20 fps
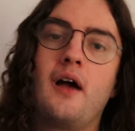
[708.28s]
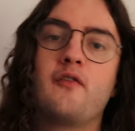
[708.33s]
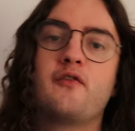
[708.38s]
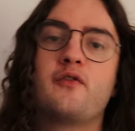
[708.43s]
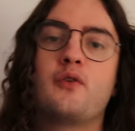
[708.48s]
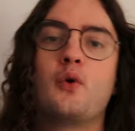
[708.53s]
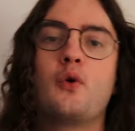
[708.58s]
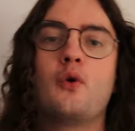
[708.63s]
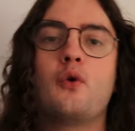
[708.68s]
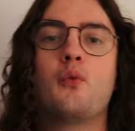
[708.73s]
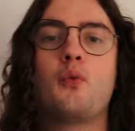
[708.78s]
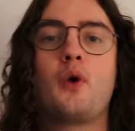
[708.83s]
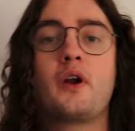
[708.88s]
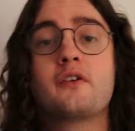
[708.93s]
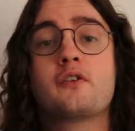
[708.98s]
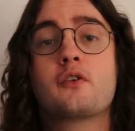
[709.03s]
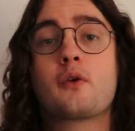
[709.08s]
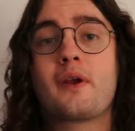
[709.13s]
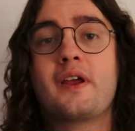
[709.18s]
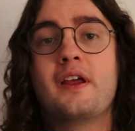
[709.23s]
for 1
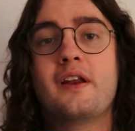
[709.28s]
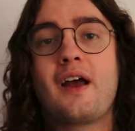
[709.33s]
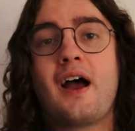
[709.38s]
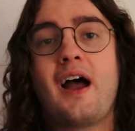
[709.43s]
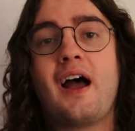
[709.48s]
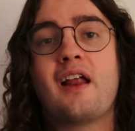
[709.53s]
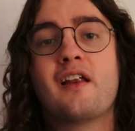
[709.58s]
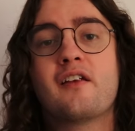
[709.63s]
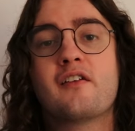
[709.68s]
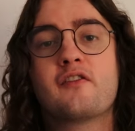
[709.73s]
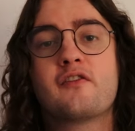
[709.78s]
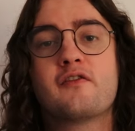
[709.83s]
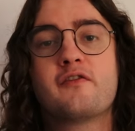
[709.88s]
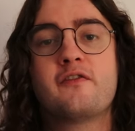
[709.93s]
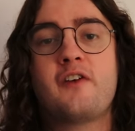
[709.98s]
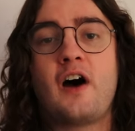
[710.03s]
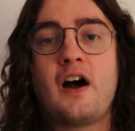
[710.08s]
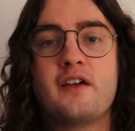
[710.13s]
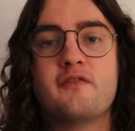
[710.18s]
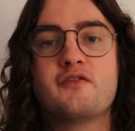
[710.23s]
green and
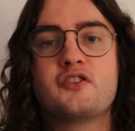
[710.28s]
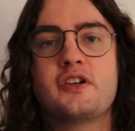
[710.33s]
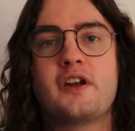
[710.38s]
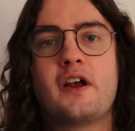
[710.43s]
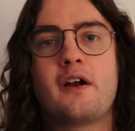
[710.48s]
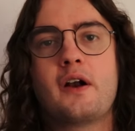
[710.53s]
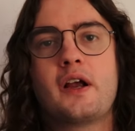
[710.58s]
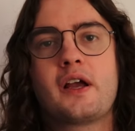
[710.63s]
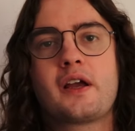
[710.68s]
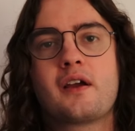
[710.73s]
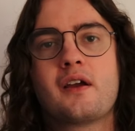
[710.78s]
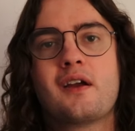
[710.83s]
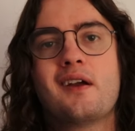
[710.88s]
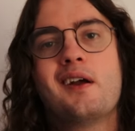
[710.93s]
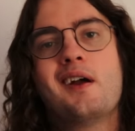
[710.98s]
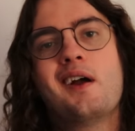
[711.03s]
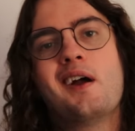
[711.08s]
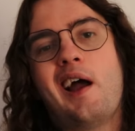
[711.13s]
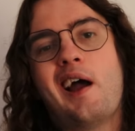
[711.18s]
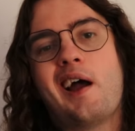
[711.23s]
5 generic.
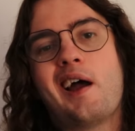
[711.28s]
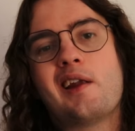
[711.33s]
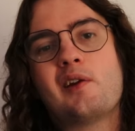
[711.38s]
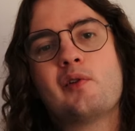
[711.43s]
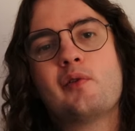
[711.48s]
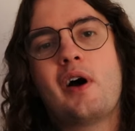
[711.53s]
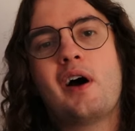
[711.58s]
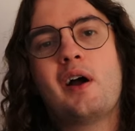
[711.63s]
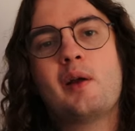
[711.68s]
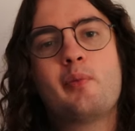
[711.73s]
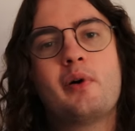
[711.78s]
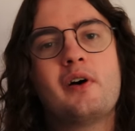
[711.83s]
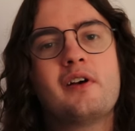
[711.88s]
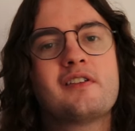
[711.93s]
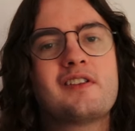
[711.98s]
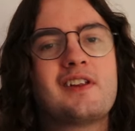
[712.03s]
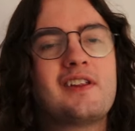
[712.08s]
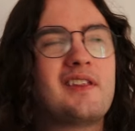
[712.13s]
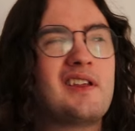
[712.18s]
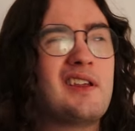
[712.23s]
And I
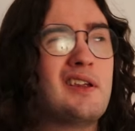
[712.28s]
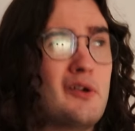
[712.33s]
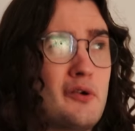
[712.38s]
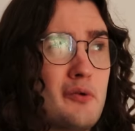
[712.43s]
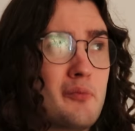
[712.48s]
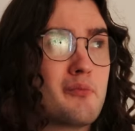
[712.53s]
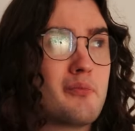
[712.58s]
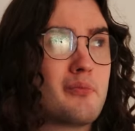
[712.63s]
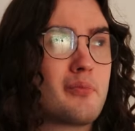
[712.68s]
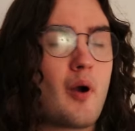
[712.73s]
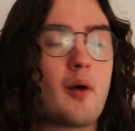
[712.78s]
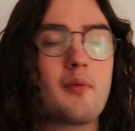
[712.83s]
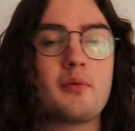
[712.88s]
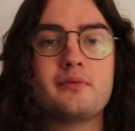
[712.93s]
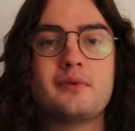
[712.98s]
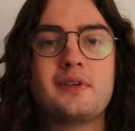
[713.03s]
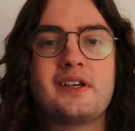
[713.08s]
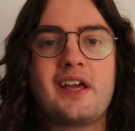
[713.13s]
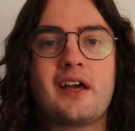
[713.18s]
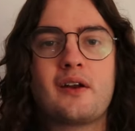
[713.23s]
personally think you can
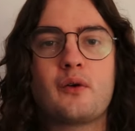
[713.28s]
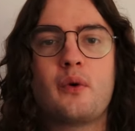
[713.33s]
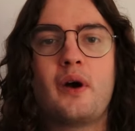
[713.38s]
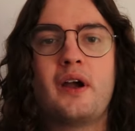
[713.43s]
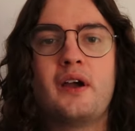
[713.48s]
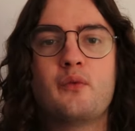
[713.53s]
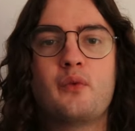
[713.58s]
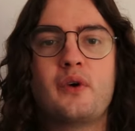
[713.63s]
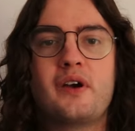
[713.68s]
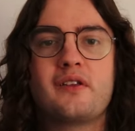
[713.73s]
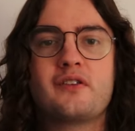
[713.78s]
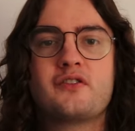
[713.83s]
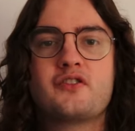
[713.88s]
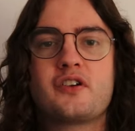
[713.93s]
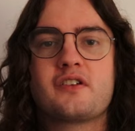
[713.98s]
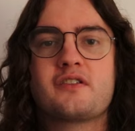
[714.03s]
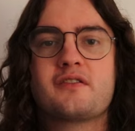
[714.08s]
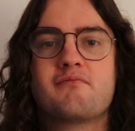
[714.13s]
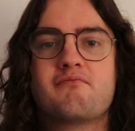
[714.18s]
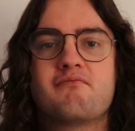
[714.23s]
probably get away with
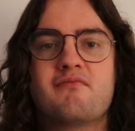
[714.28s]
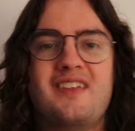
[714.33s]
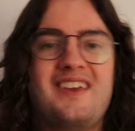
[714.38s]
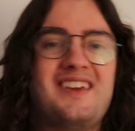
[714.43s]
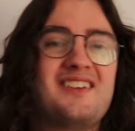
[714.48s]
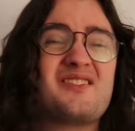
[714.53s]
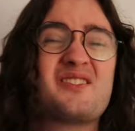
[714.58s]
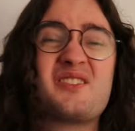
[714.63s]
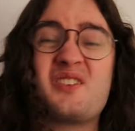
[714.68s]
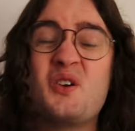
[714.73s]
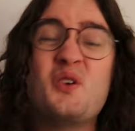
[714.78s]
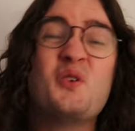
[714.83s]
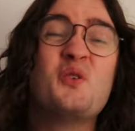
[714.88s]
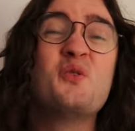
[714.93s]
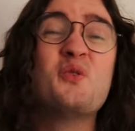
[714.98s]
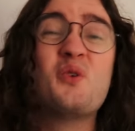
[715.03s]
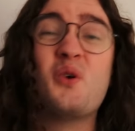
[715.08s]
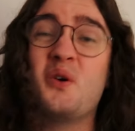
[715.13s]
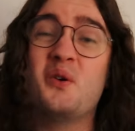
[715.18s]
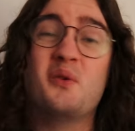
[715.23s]
just these
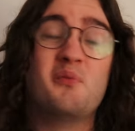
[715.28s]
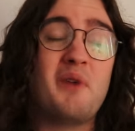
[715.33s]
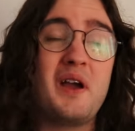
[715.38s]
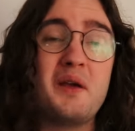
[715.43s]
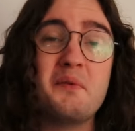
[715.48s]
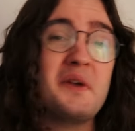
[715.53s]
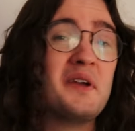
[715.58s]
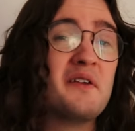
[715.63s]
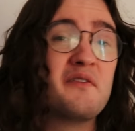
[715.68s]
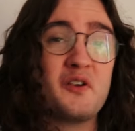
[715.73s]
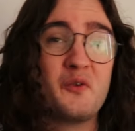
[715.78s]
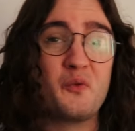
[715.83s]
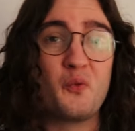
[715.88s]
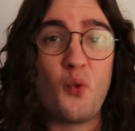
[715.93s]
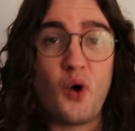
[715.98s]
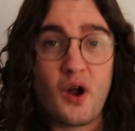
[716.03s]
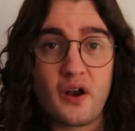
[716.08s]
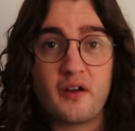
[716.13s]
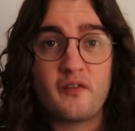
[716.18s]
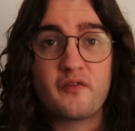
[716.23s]
2 or maybe even
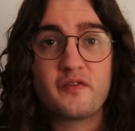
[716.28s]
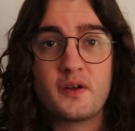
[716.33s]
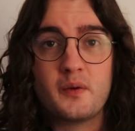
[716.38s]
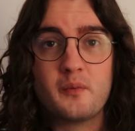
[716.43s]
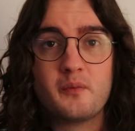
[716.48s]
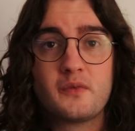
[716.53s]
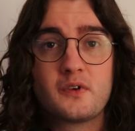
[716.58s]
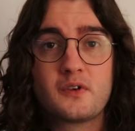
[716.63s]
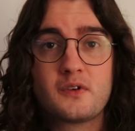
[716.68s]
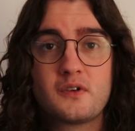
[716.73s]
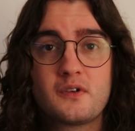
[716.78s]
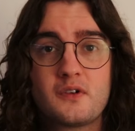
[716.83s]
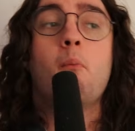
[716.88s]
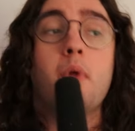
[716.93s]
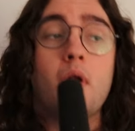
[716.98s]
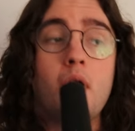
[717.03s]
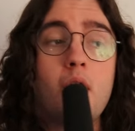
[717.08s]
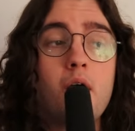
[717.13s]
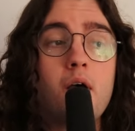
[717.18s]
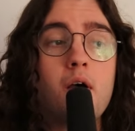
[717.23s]
1 of them.
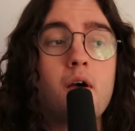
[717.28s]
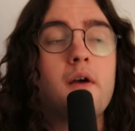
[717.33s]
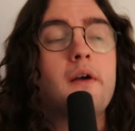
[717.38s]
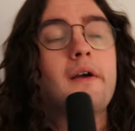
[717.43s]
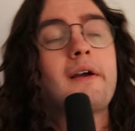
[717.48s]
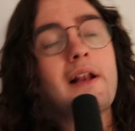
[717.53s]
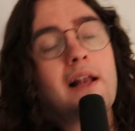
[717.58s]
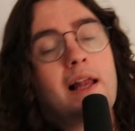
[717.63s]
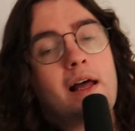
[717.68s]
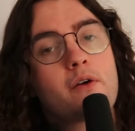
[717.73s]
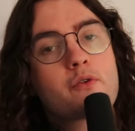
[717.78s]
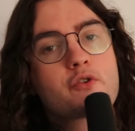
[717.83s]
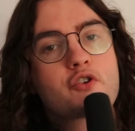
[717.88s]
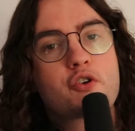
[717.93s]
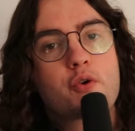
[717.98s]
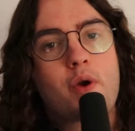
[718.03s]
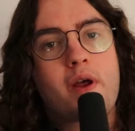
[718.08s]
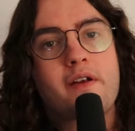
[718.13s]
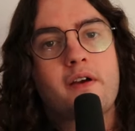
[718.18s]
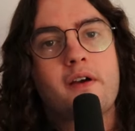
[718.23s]
Blur, Cloud
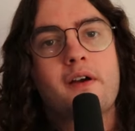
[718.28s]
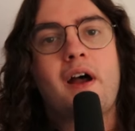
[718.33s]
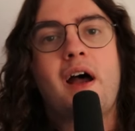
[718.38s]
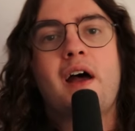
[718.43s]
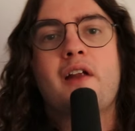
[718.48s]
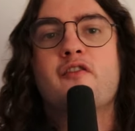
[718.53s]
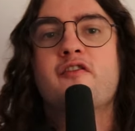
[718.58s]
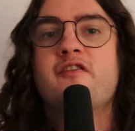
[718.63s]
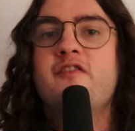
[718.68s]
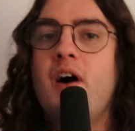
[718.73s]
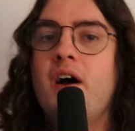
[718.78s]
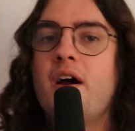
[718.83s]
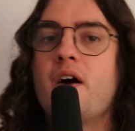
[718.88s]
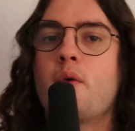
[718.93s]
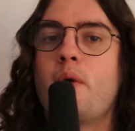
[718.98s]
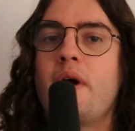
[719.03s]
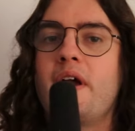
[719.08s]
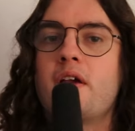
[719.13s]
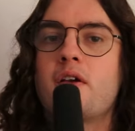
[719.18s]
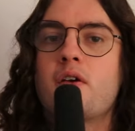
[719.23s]
Shredder, and
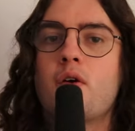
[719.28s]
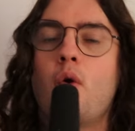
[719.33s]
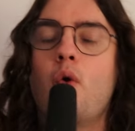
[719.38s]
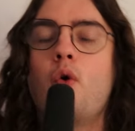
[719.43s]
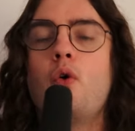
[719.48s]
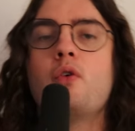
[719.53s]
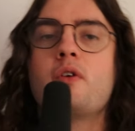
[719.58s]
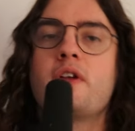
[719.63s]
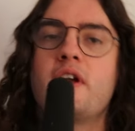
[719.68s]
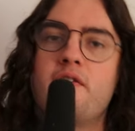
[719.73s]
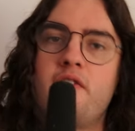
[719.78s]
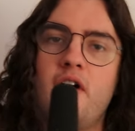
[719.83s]
Firewake all give